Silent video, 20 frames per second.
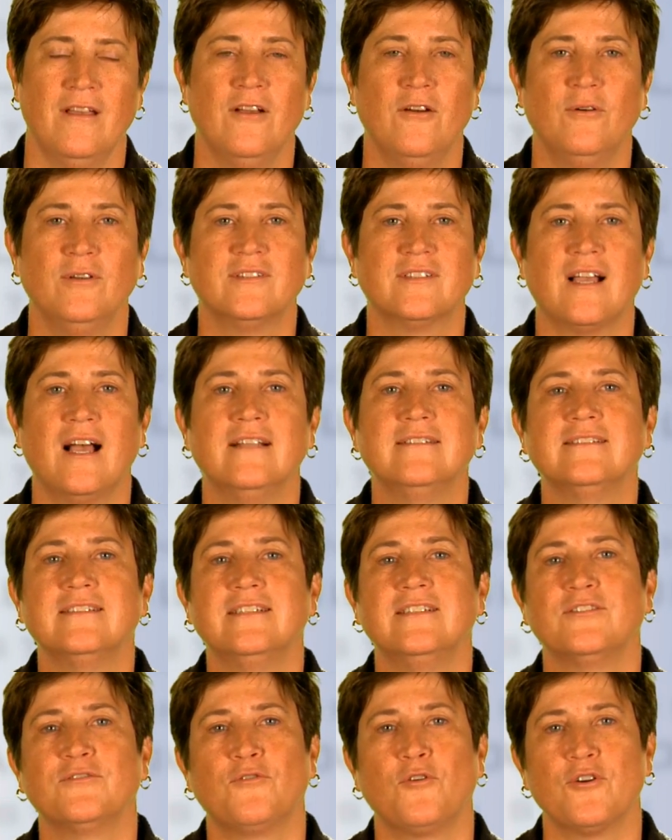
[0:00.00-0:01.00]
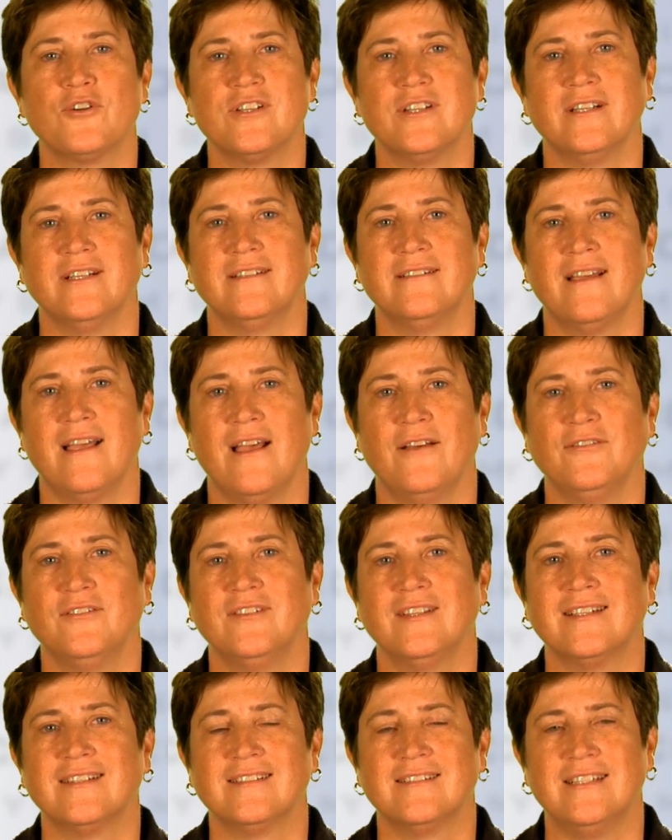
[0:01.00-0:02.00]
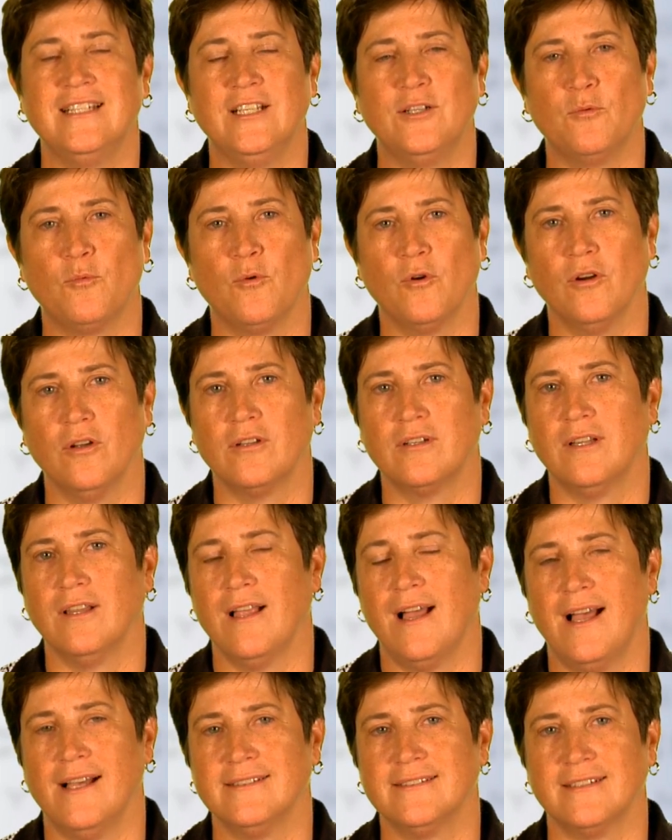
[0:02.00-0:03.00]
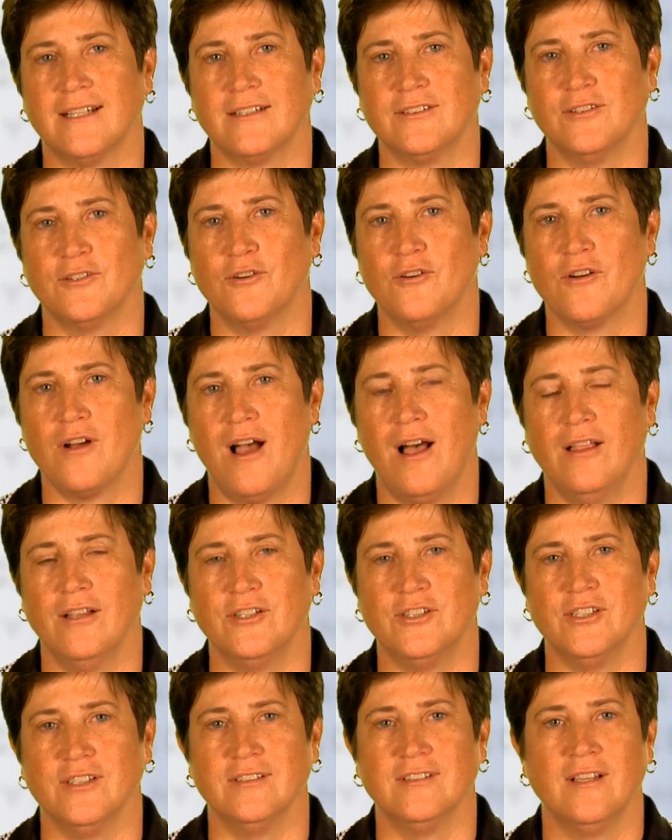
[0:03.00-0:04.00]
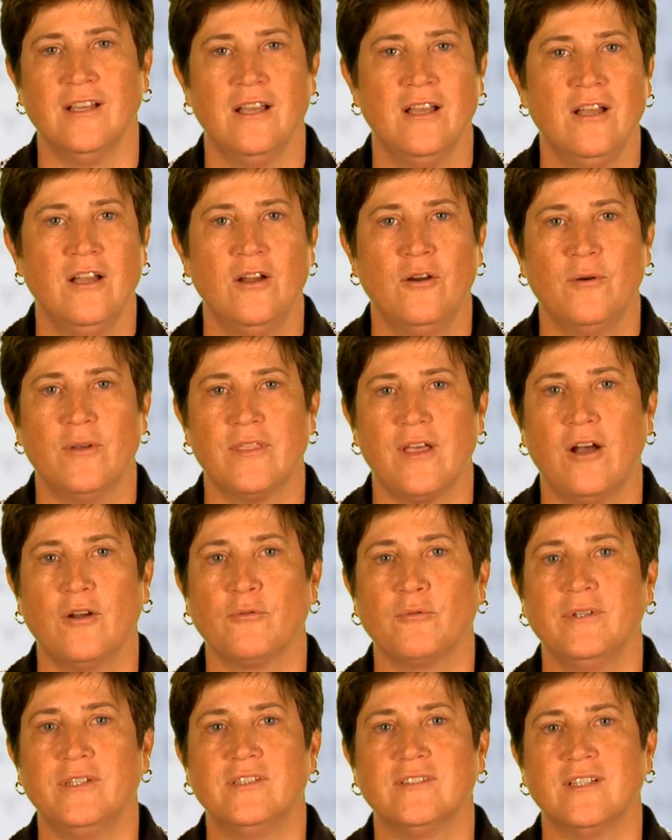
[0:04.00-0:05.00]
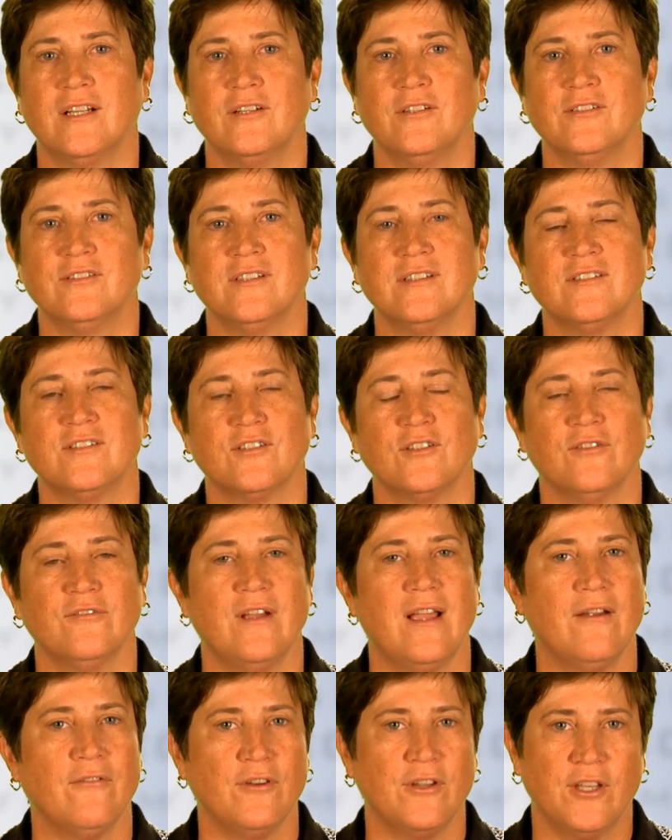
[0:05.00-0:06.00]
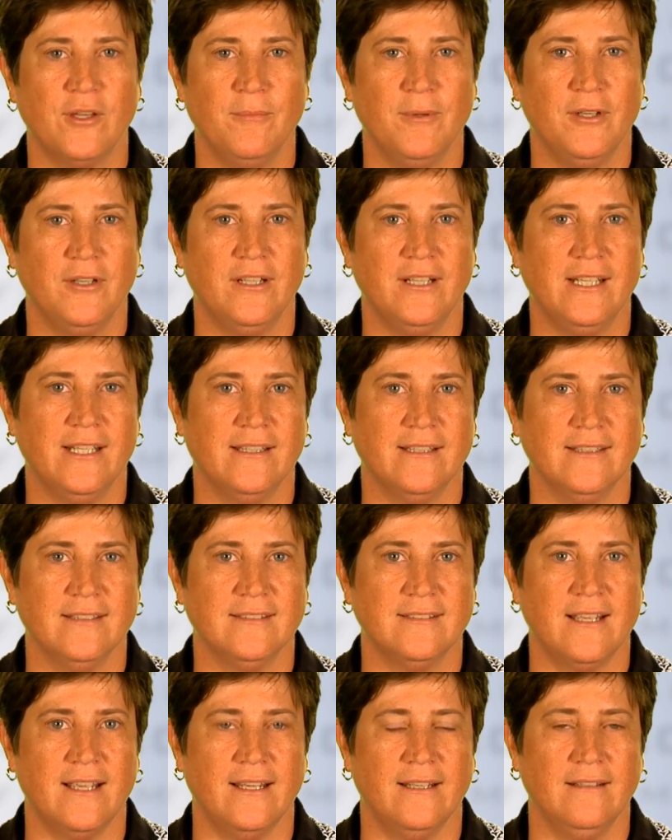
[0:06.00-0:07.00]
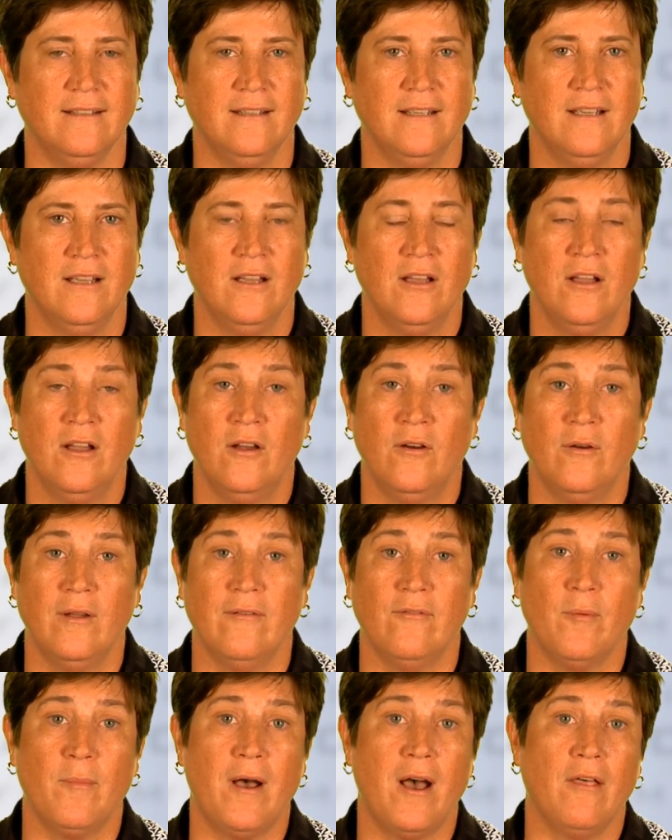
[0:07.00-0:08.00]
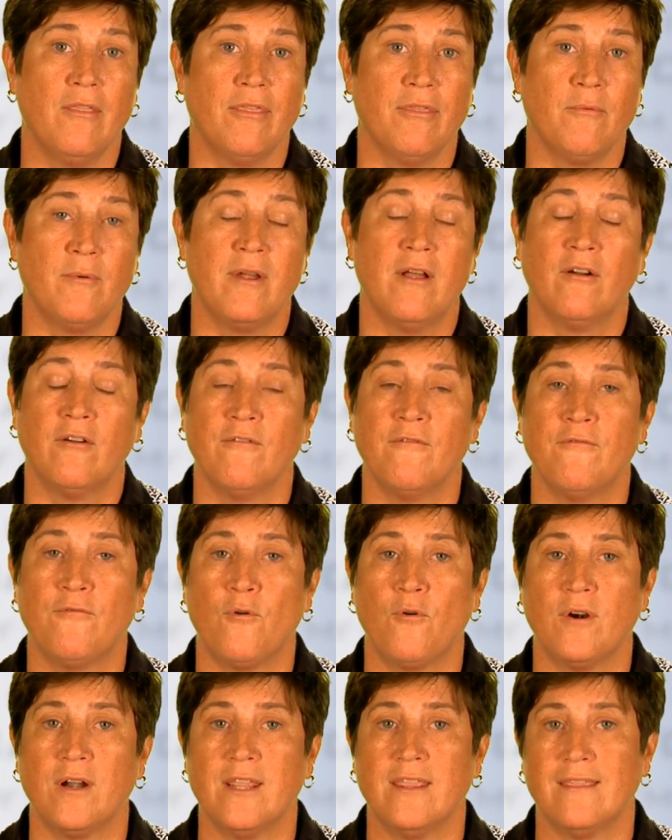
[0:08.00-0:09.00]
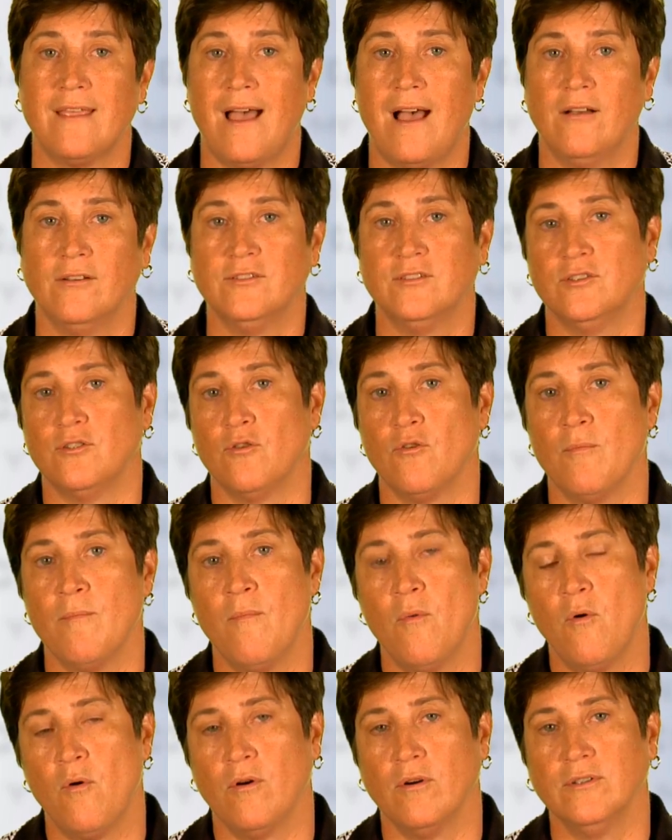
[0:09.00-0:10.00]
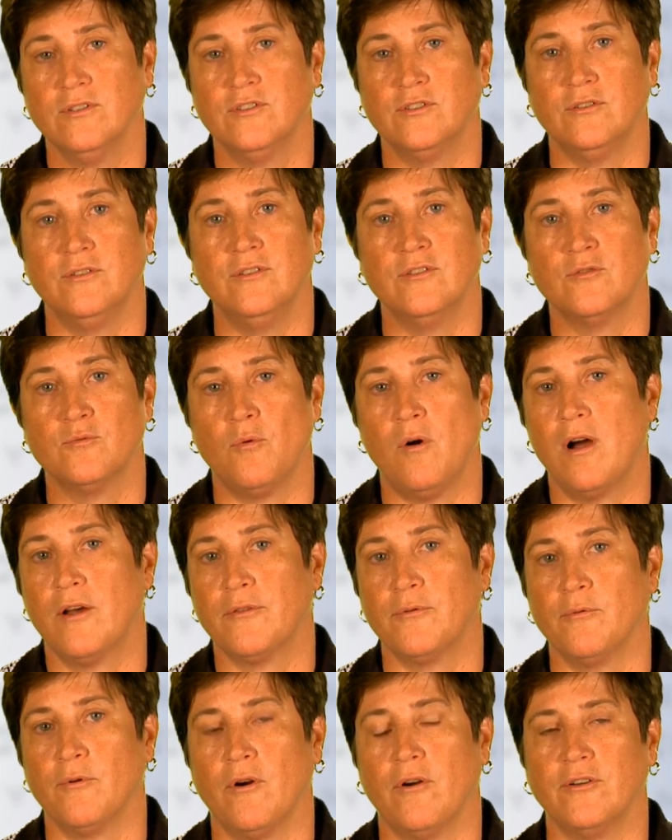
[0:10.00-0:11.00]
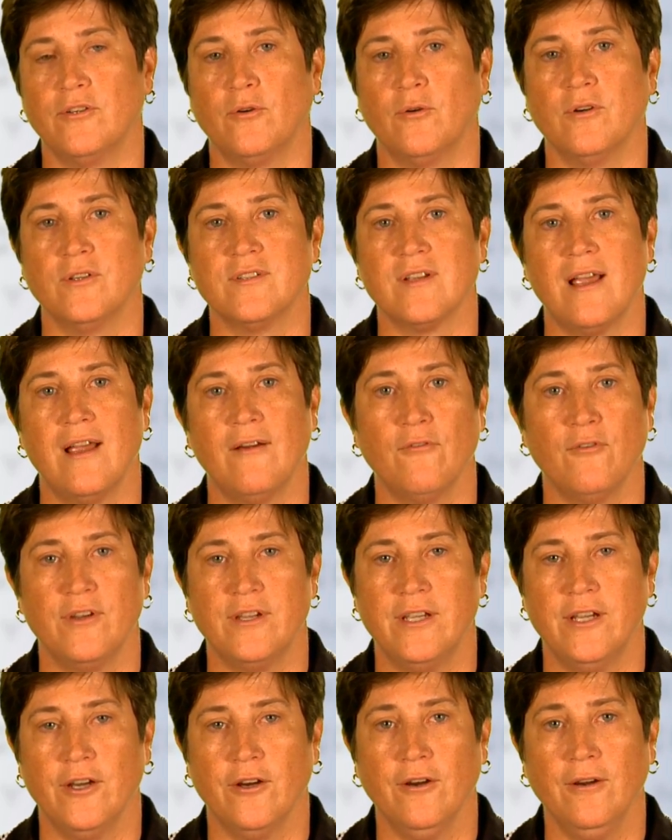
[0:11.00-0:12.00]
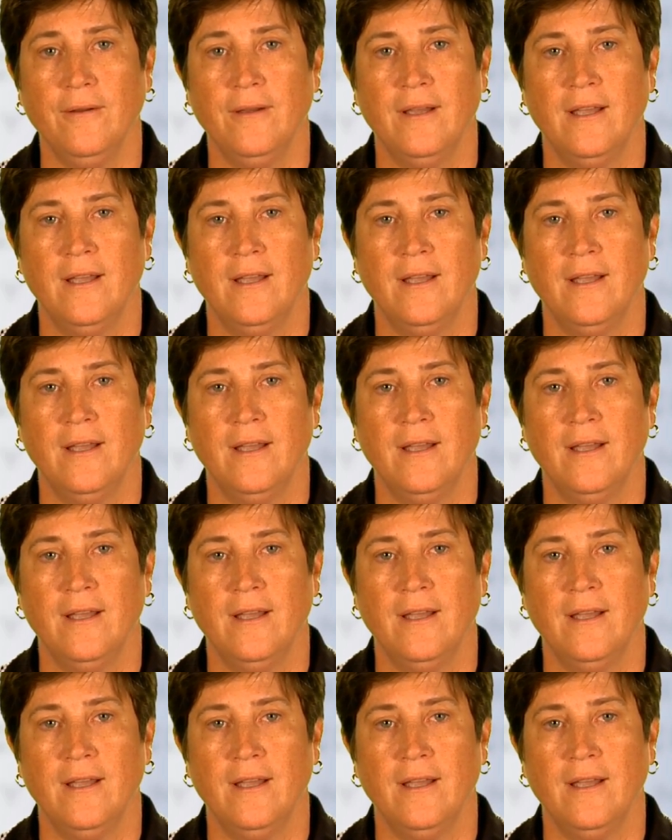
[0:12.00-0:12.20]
Wisconsin is fortunate to have 16 world-class technical colleges with outreach centers that serve every community in the state. We have about 340,000 or more students walk through our doors every year,